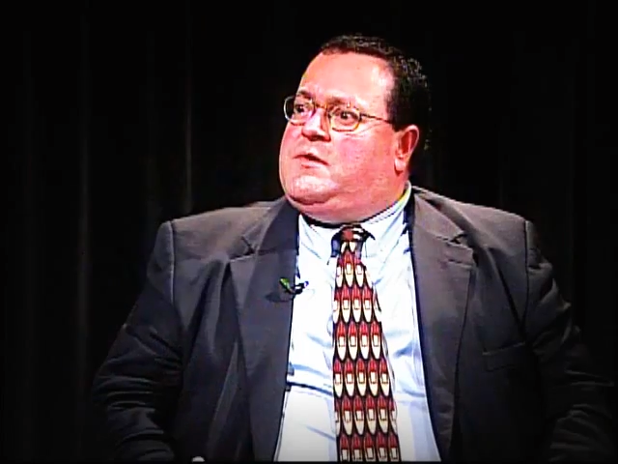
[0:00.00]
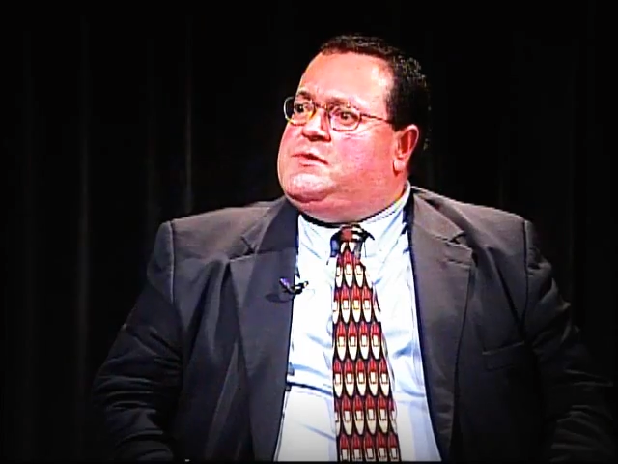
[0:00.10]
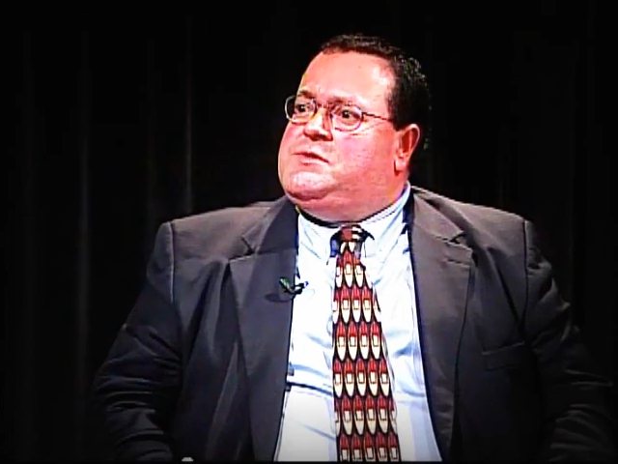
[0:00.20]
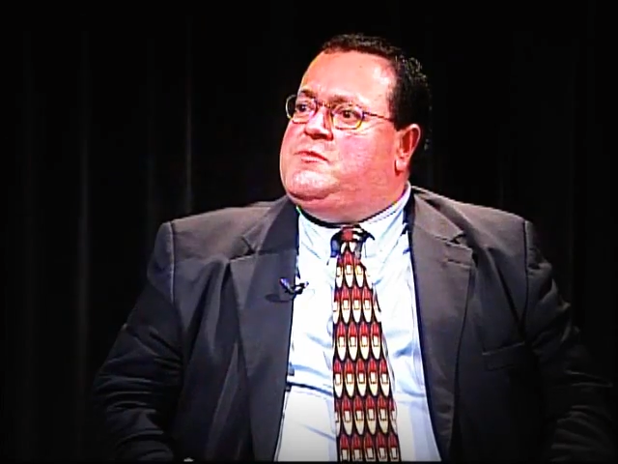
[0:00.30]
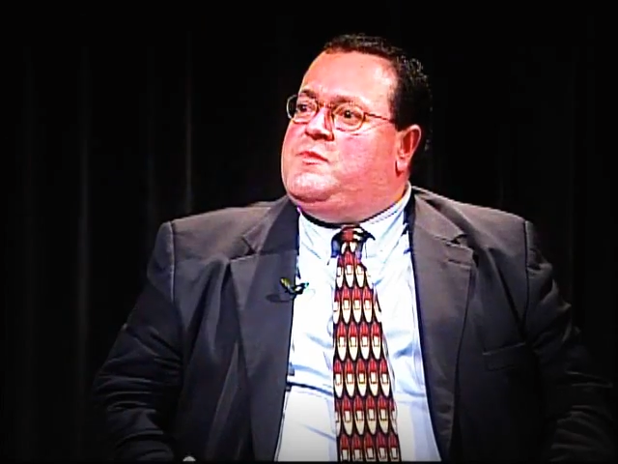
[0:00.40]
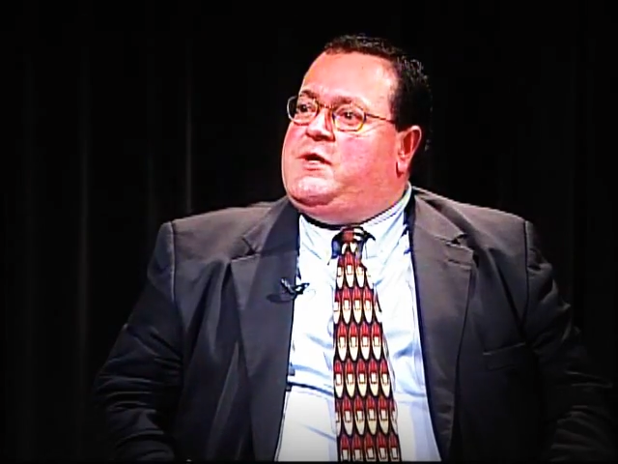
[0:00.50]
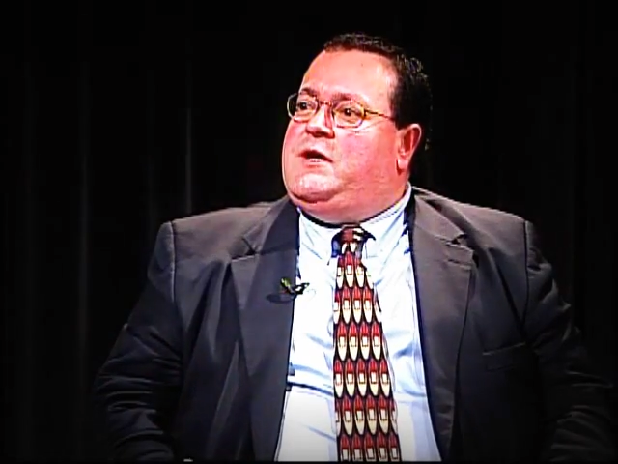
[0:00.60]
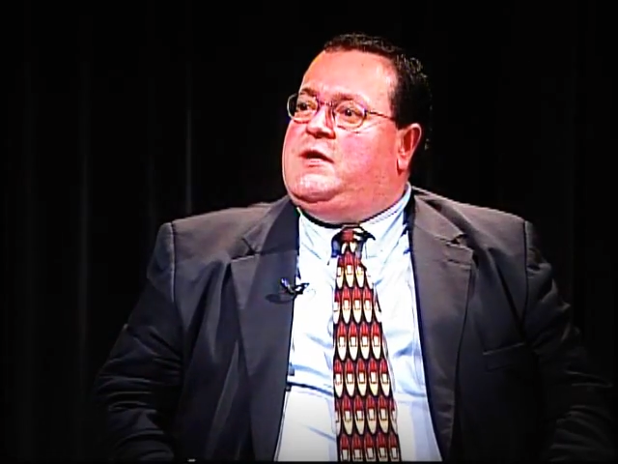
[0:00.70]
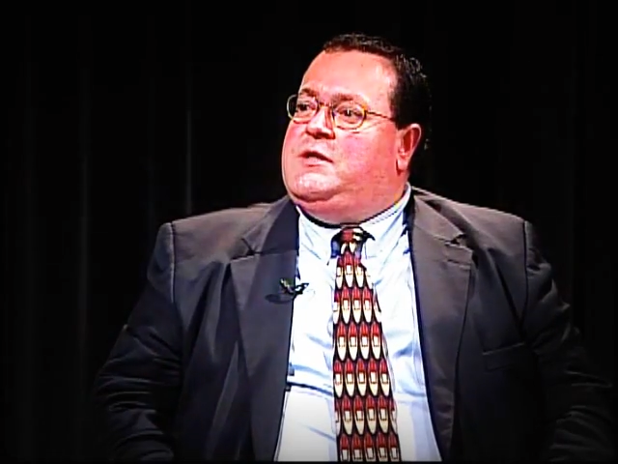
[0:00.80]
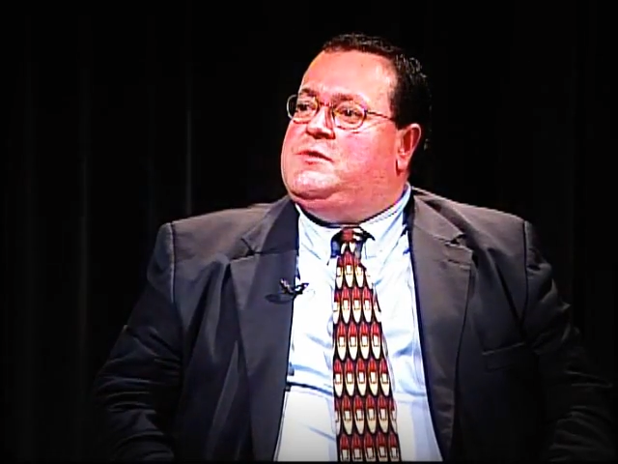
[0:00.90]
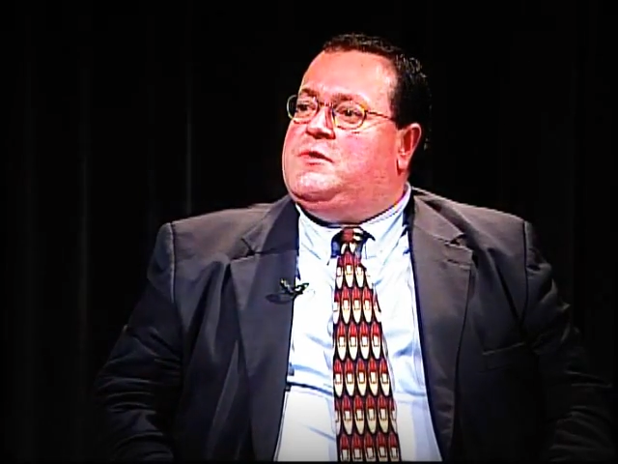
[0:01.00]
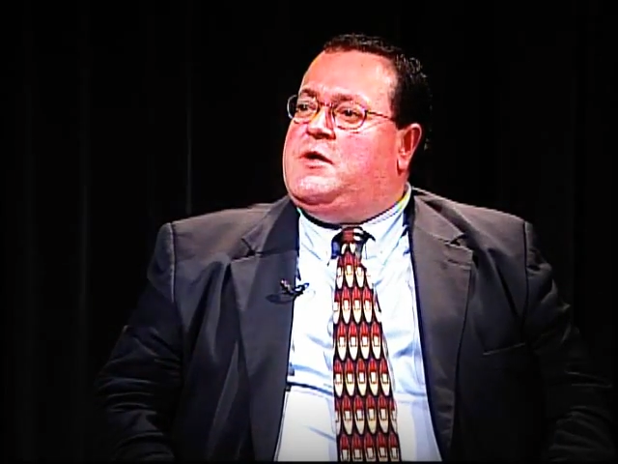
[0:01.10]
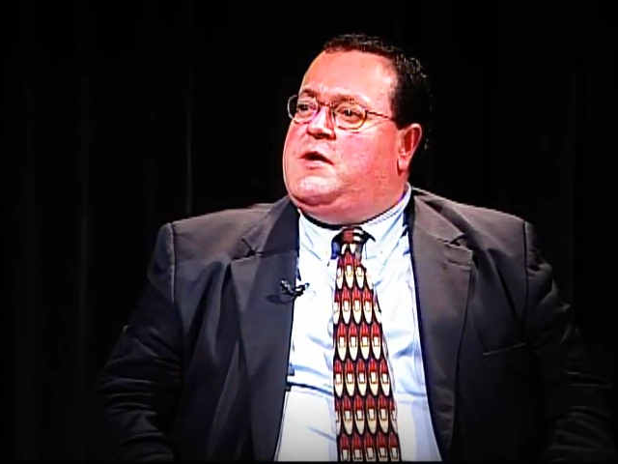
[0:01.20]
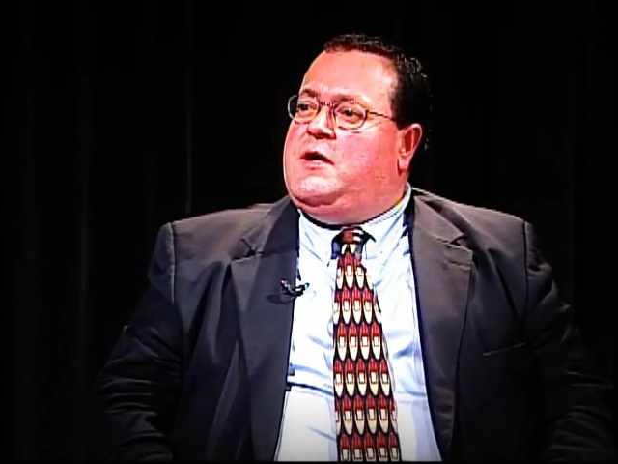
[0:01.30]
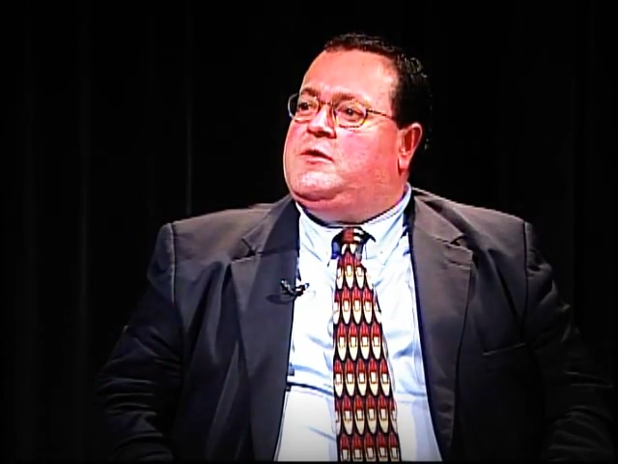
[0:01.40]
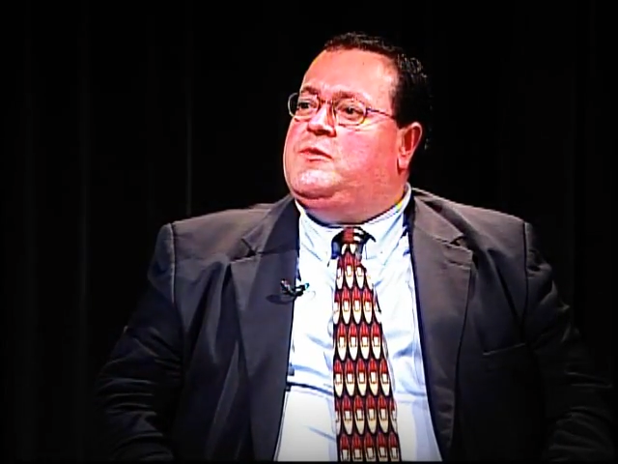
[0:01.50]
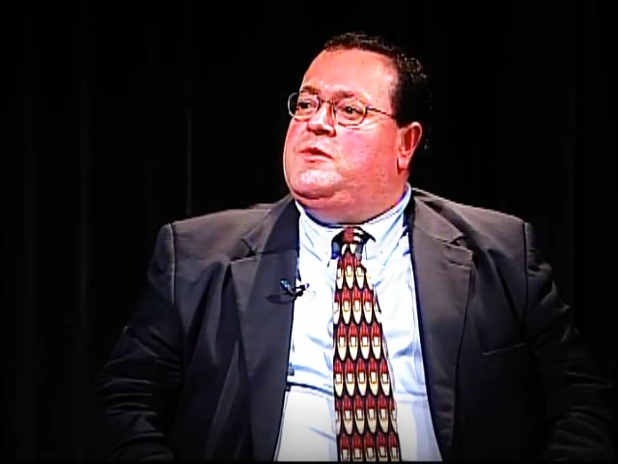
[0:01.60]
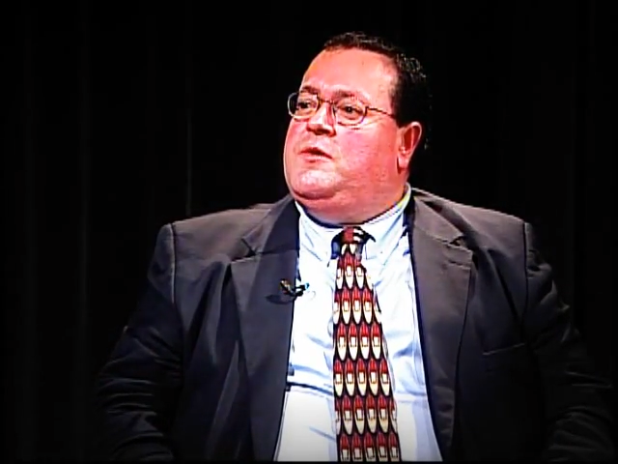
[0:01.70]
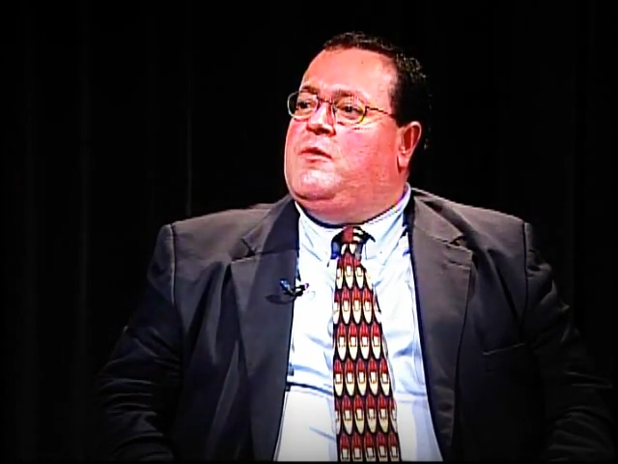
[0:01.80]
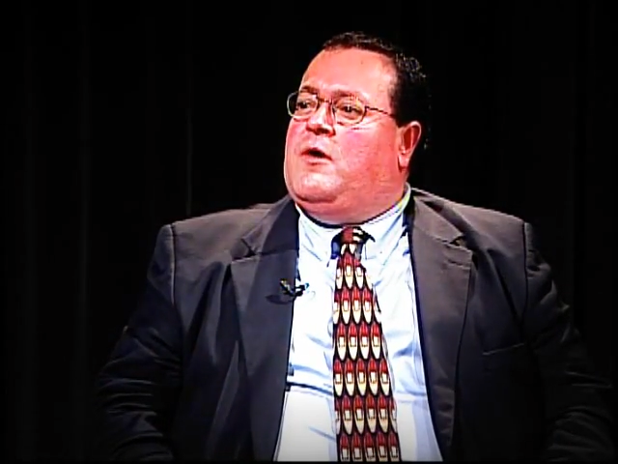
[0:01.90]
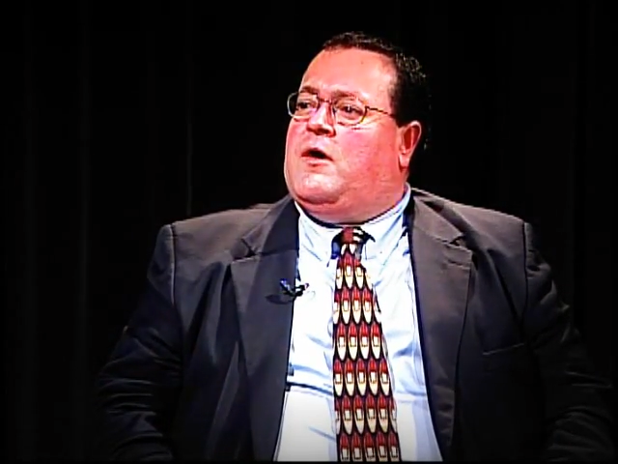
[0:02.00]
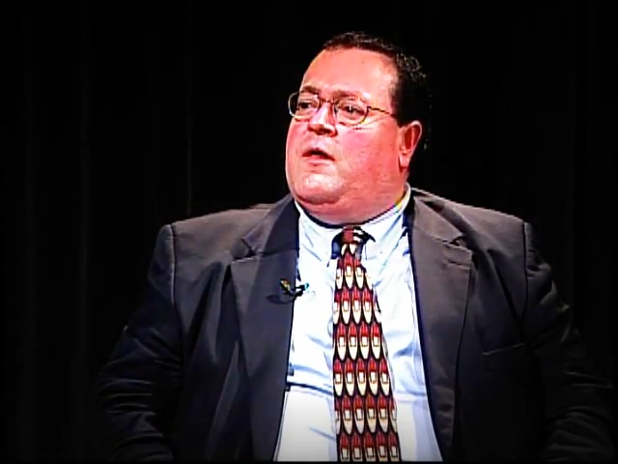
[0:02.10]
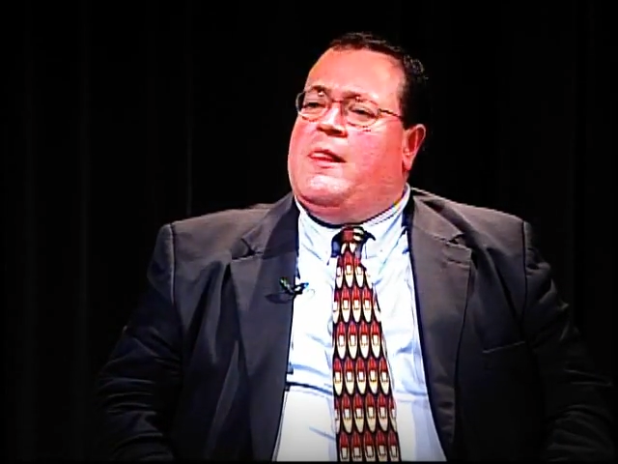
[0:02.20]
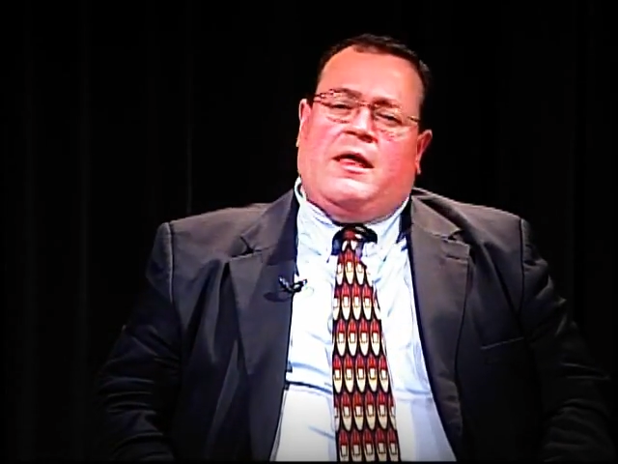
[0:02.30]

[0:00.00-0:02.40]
because you really need to connect who you are.